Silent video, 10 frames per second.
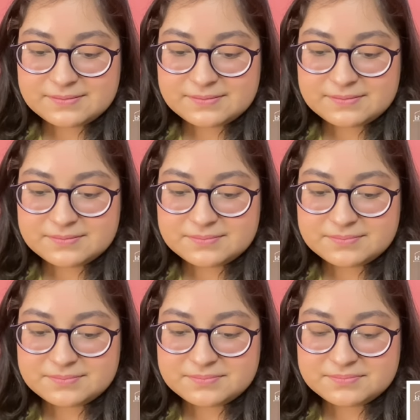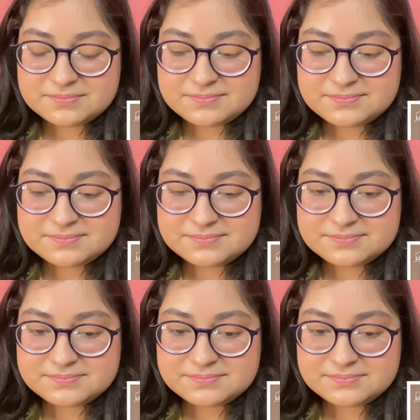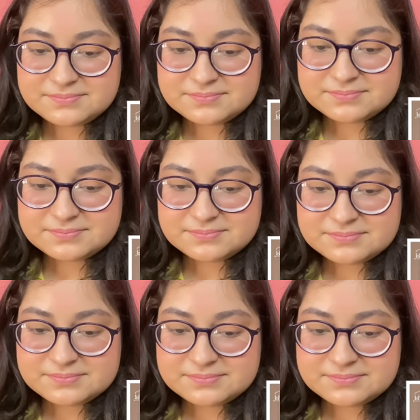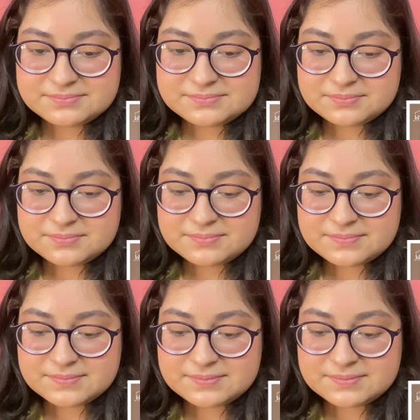(not speaking)